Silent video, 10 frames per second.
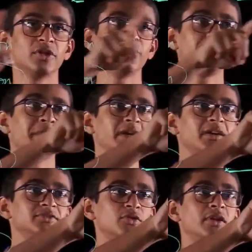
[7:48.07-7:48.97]
if we make
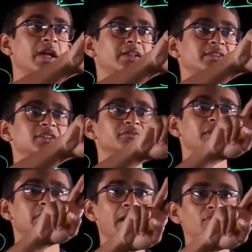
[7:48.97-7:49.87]
a zone like this,
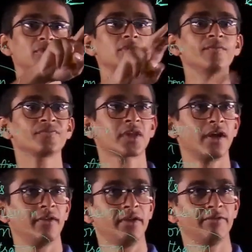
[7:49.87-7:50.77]
we'll now know,
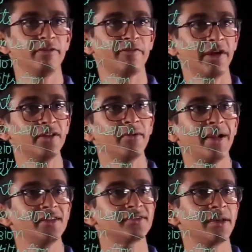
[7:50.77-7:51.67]
if we find the
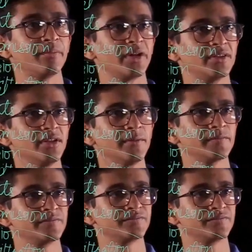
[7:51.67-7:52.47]
balance temperature,